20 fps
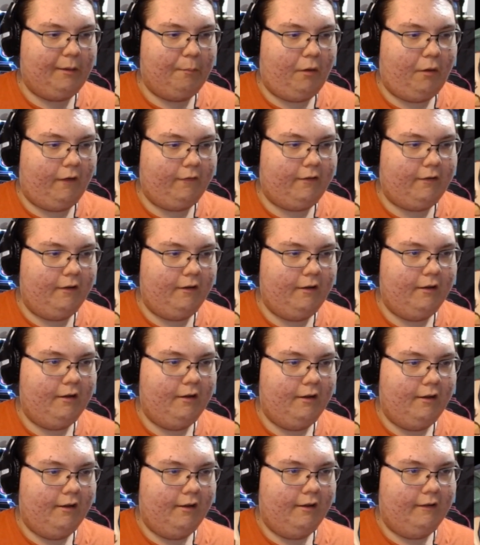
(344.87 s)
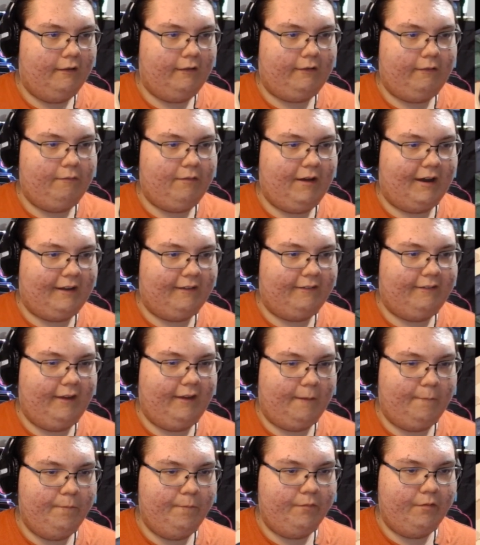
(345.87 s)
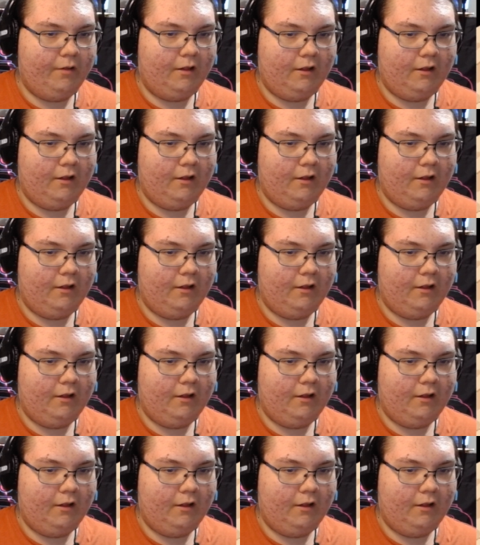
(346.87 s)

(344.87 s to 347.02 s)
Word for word: imposter? Let's see if I can see him.